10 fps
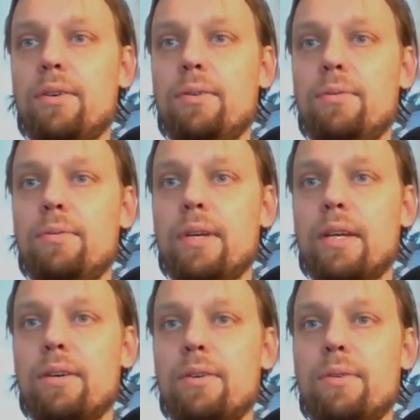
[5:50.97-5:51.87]
No, we
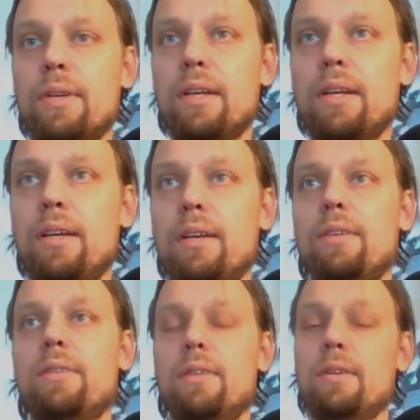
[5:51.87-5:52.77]
can go in
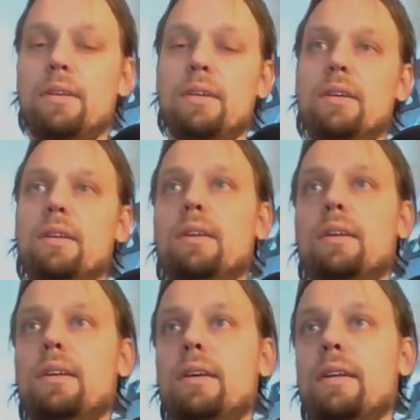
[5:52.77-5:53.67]
here,
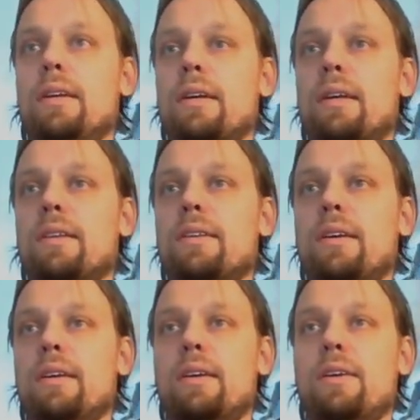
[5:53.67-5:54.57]
and I can
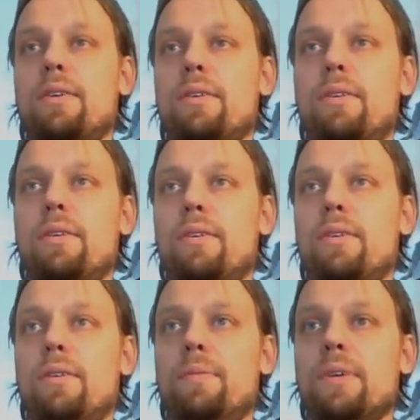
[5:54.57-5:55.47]
take
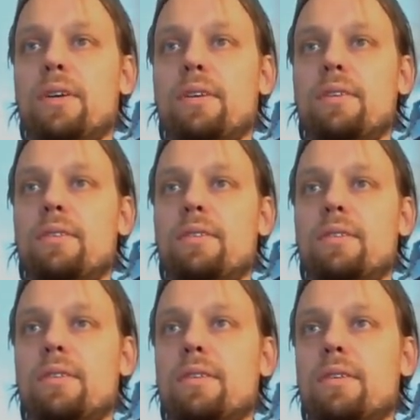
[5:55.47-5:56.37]

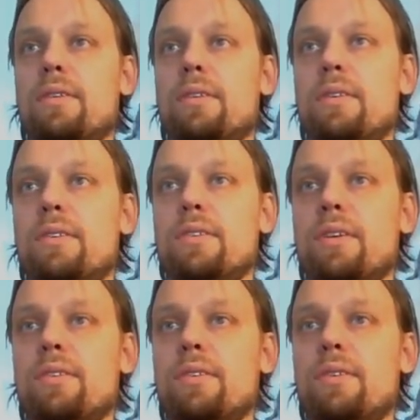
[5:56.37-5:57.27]
object,
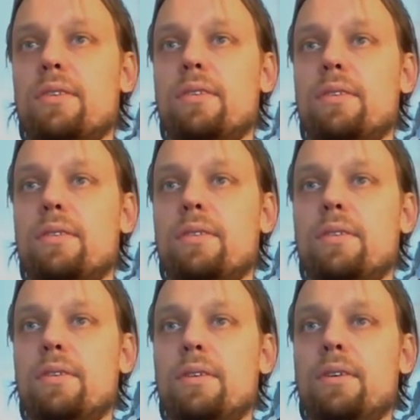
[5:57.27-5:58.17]
JSON,
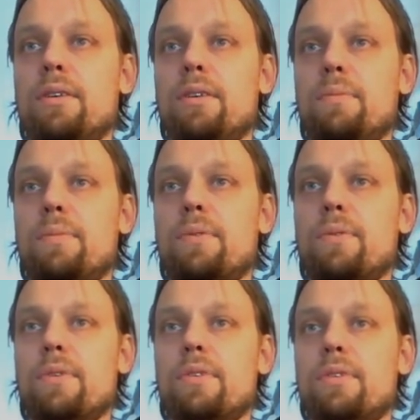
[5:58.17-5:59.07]

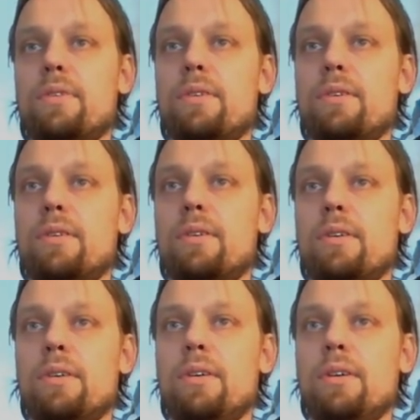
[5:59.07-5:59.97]
import,
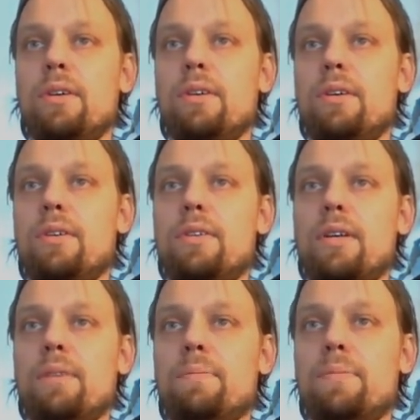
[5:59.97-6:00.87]

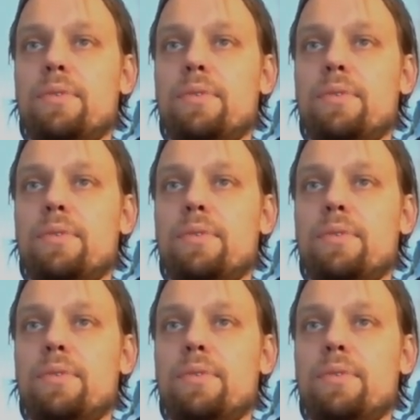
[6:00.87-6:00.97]
temp,